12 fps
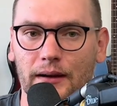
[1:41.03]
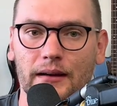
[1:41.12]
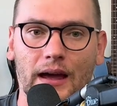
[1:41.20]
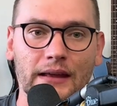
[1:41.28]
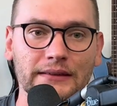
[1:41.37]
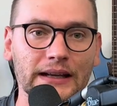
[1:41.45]

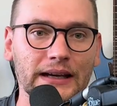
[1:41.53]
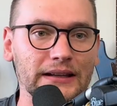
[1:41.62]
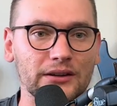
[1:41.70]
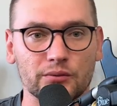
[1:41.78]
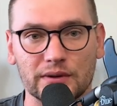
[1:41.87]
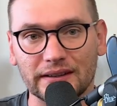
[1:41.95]
And then
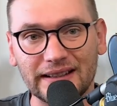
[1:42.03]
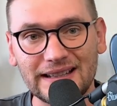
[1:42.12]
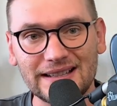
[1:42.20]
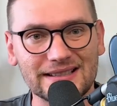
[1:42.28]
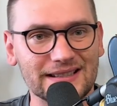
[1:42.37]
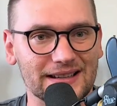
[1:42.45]
the
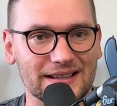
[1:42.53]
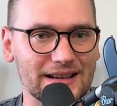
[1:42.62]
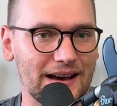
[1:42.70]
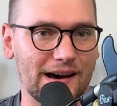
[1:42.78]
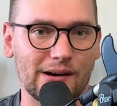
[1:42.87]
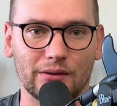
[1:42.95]
release is
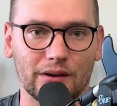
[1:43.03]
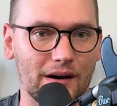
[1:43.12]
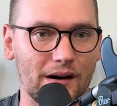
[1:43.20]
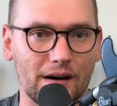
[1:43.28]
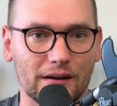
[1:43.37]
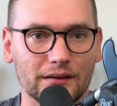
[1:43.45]
how
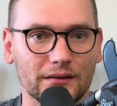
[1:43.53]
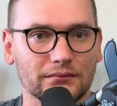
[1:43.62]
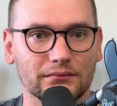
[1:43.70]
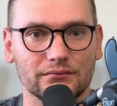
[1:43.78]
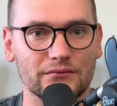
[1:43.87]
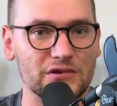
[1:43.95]
long
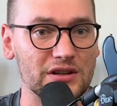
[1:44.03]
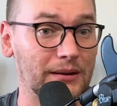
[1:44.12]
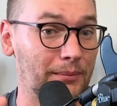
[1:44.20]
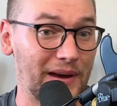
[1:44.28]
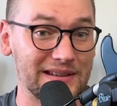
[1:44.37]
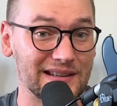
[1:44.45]
she
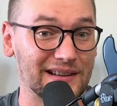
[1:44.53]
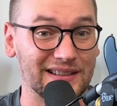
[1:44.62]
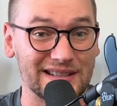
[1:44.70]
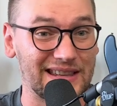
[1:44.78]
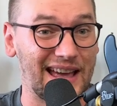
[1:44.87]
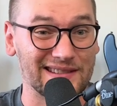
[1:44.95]
basically
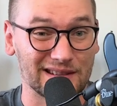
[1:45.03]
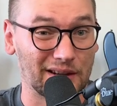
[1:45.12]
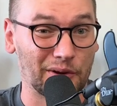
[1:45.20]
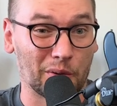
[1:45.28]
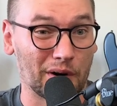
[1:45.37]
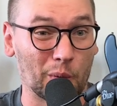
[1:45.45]
stands at the
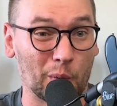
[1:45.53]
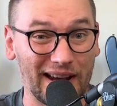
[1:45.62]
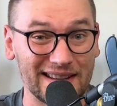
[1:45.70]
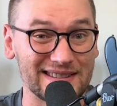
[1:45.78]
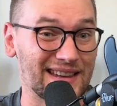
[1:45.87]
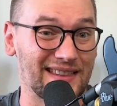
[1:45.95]
door and
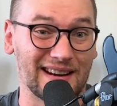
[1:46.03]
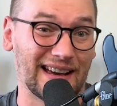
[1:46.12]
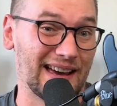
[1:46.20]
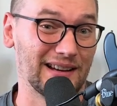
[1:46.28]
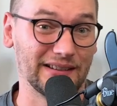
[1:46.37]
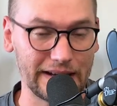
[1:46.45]
waits and then
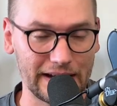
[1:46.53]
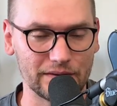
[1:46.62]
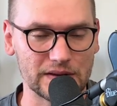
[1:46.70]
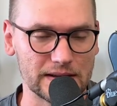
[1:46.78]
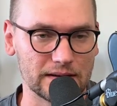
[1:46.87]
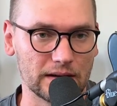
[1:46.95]
kind of
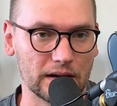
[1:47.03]
leaves.